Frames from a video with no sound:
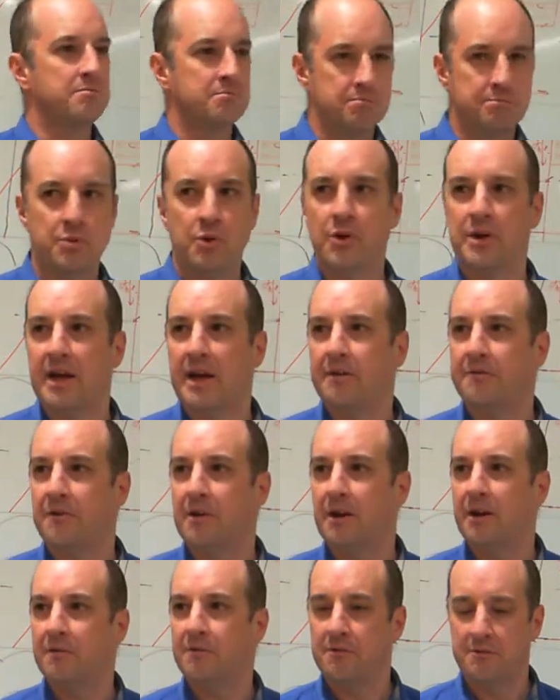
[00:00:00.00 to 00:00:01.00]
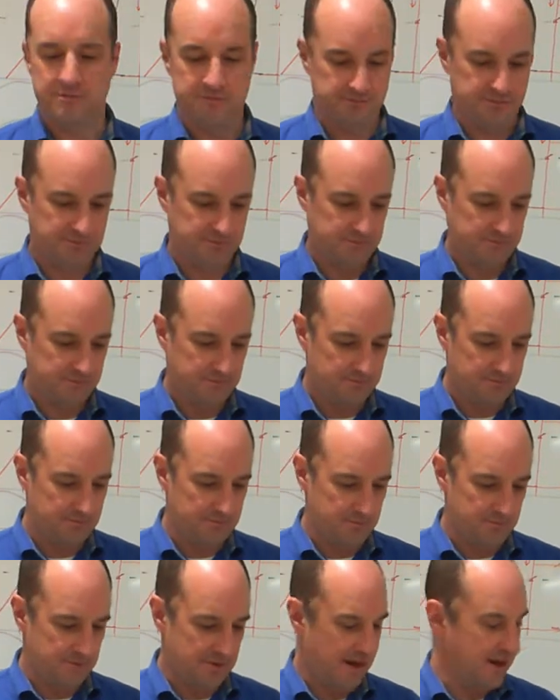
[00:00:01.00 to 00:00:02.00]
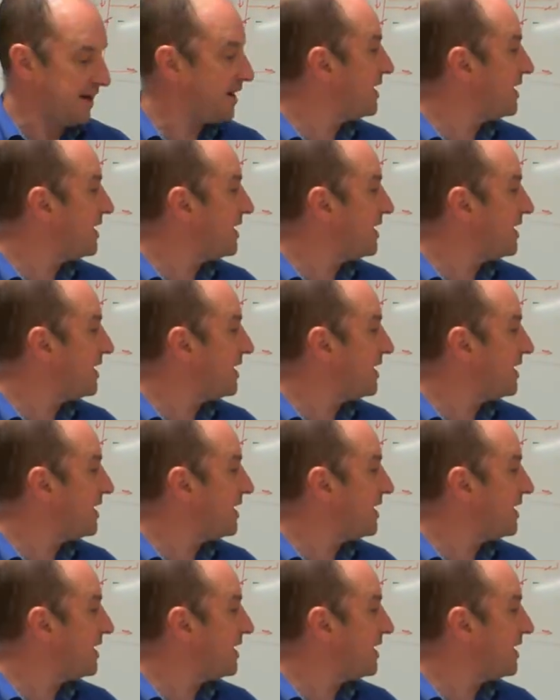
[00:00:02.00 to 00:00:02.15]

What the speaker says: 0.85. And